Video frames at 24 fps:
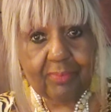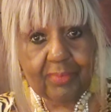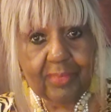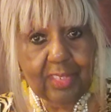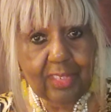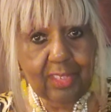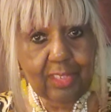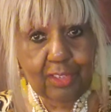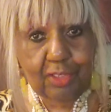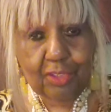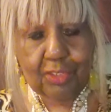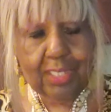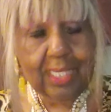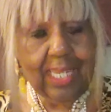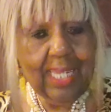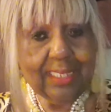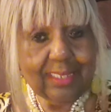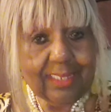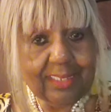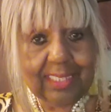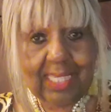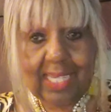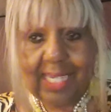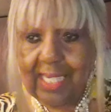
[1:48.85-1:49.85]
They got to
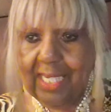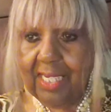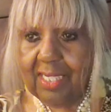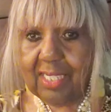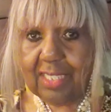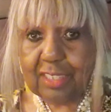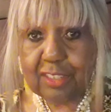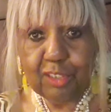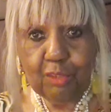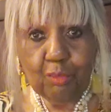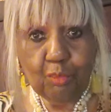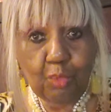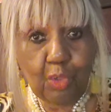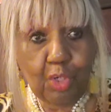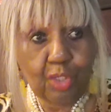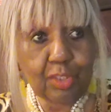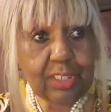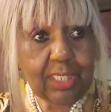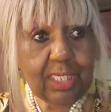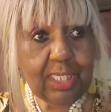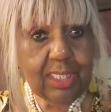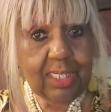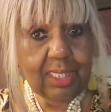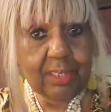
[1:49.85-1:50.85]
stay here and get some work
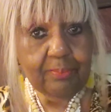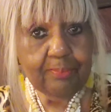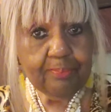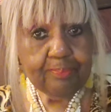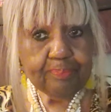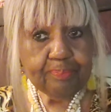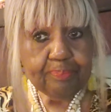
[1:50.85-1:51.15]
done.